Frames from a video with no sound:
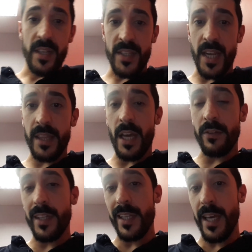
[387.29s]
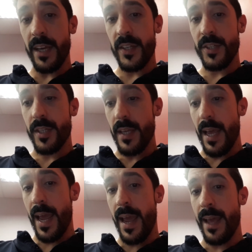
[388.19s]
Send out the links,
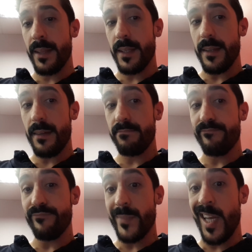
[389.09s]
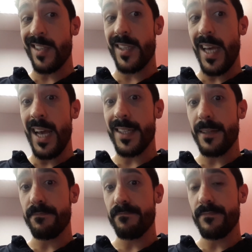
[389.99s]
and that's
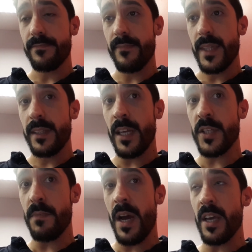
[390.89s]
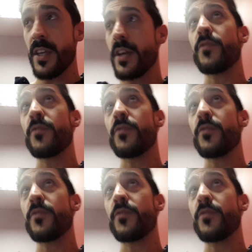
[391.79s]
that. That's my